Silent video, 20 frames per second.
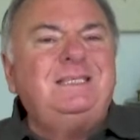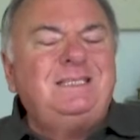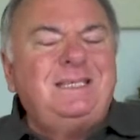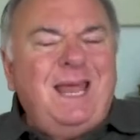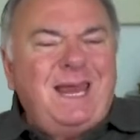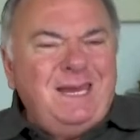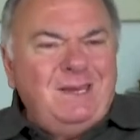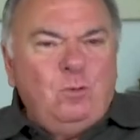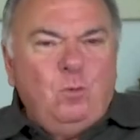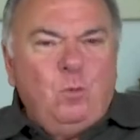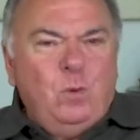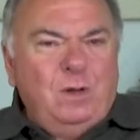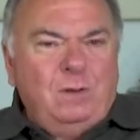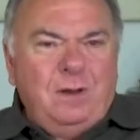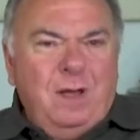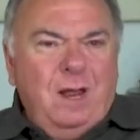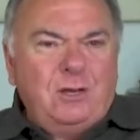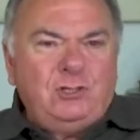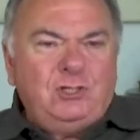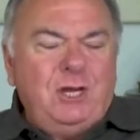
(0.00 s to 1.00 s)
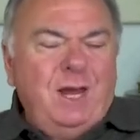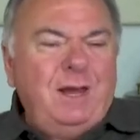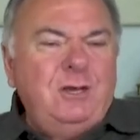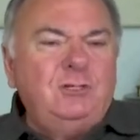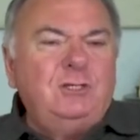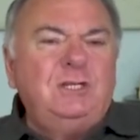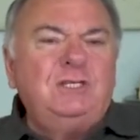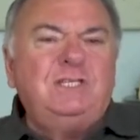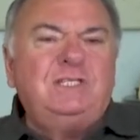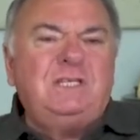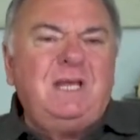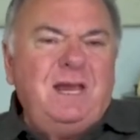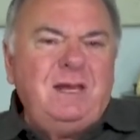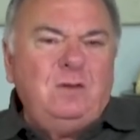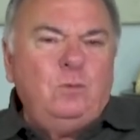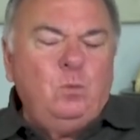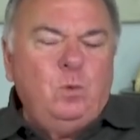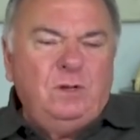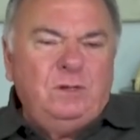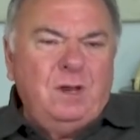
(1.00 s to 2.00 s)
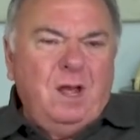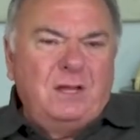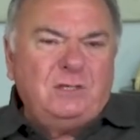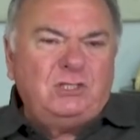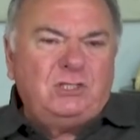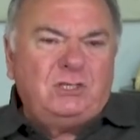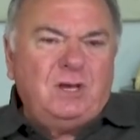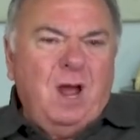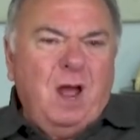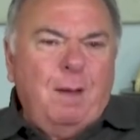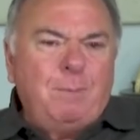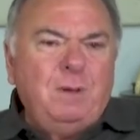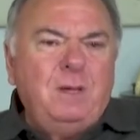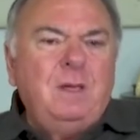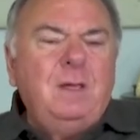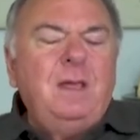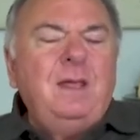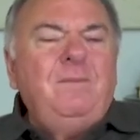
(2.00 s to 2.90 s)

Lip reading: Satan will not change and Satan will not stop.